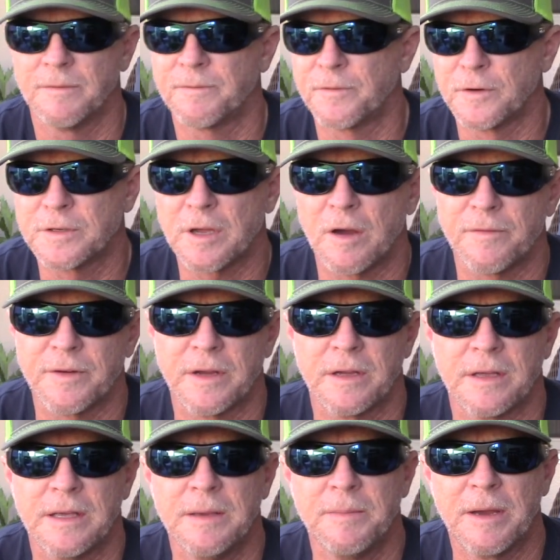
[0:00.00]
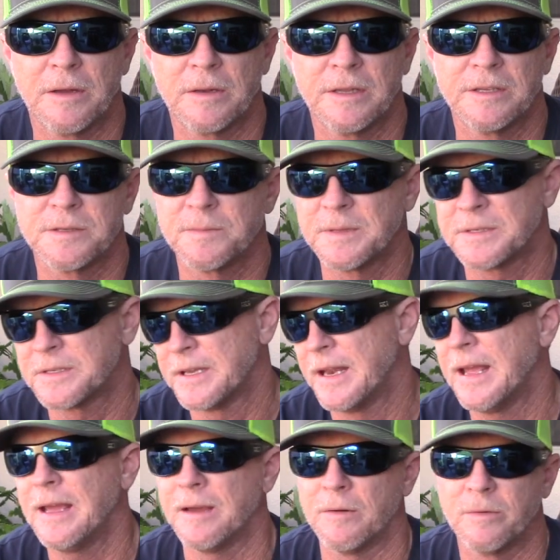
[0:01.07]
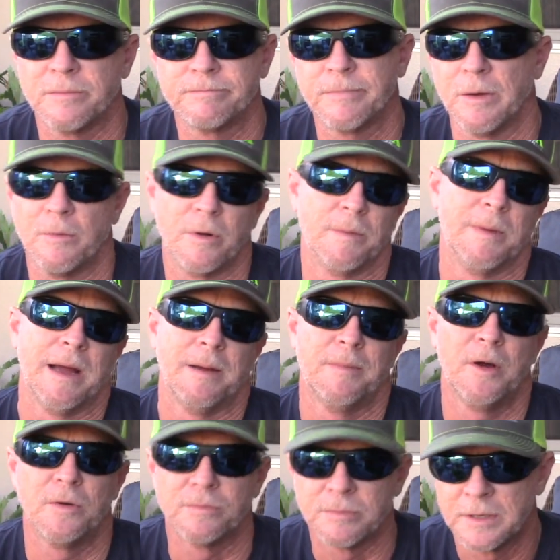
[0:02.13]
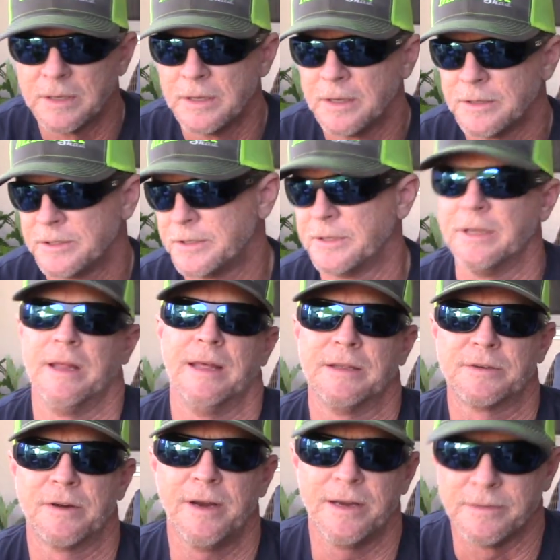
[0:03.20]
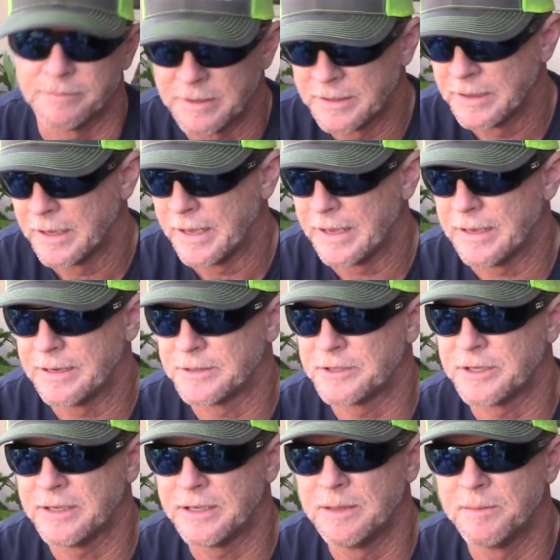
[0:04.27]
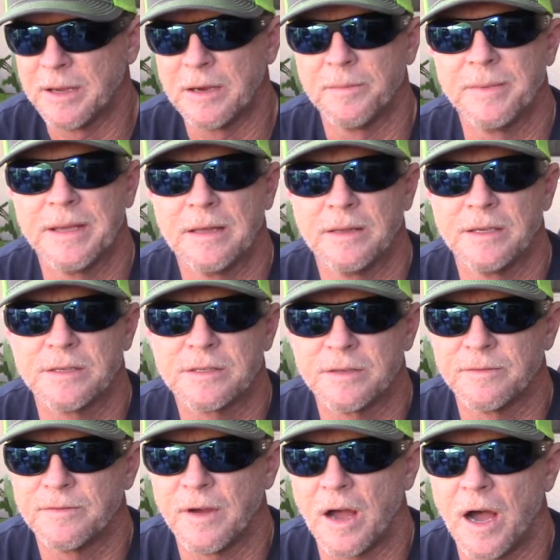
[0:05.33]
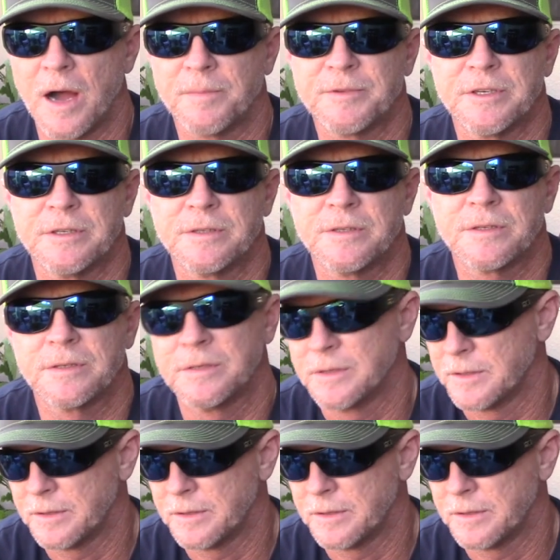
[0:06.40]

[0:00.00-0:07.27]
First off, I emailed Elizabeth and said, hey, I want to buy a boat. She said, that's great. And she emailed me a list of options.